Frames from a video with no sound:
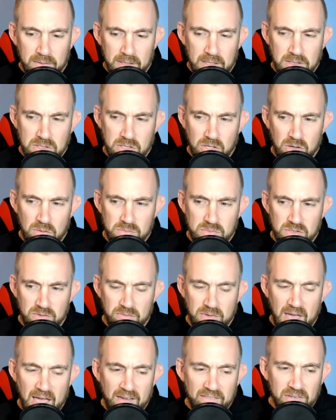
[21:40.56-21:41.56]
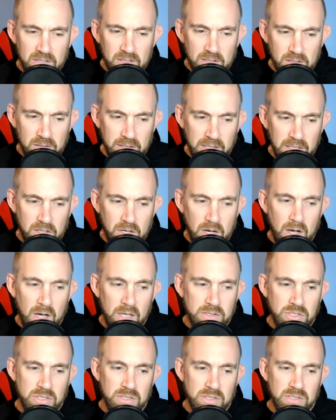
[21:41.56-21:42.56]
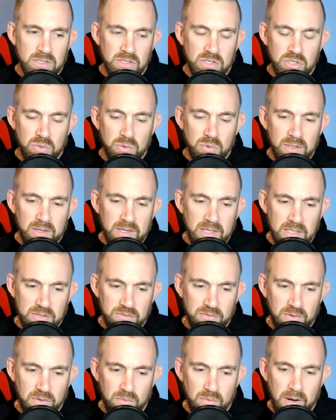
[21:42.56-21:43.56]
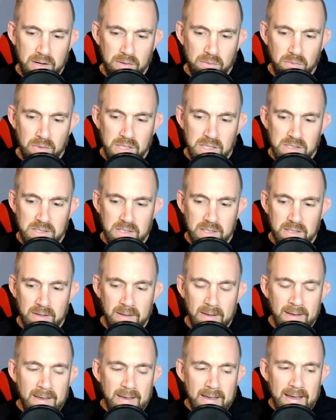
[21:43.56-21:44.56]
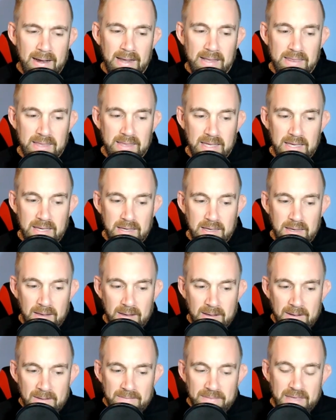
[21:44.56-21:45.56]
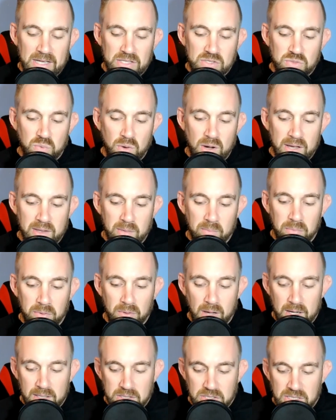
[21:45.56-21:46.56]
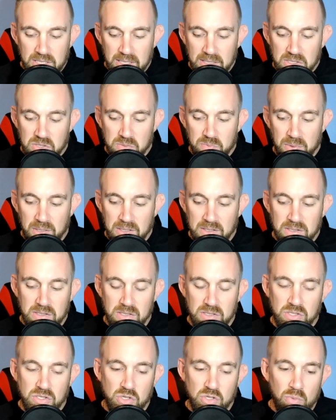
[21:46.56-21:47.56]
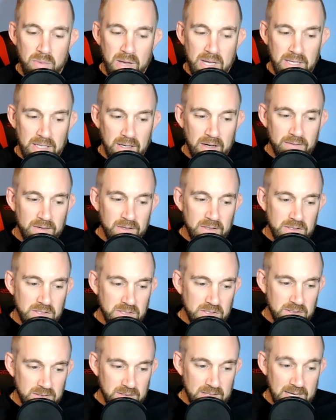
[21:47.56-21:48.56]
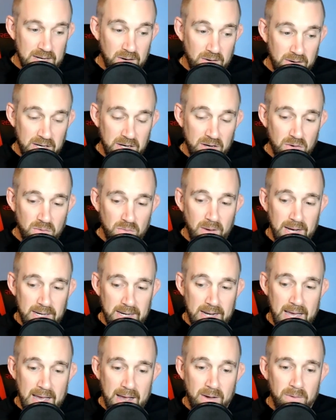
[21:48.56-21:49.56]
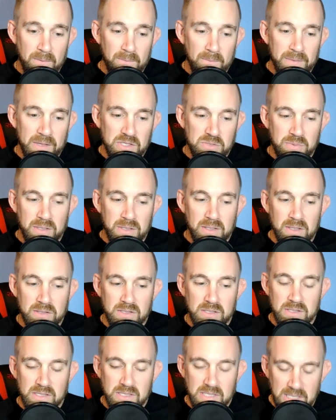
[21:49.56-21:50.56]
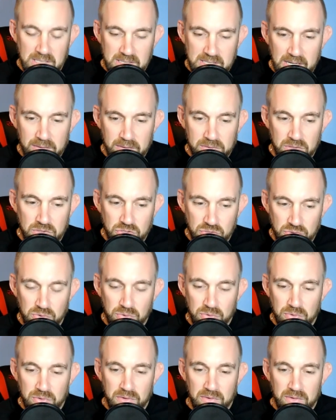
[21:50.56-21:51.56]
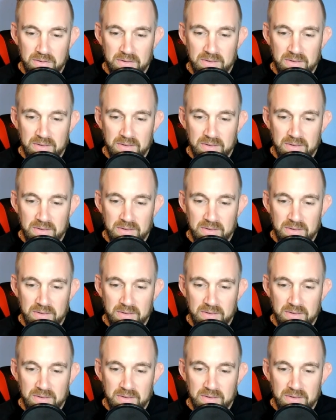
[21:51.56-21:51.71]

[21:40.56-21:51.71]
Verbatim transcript: in terms of having a clean conscience and doing things for the right reason. And I think that's why the blockchain speaks to so many of us that are here right now is because it seeks out the truth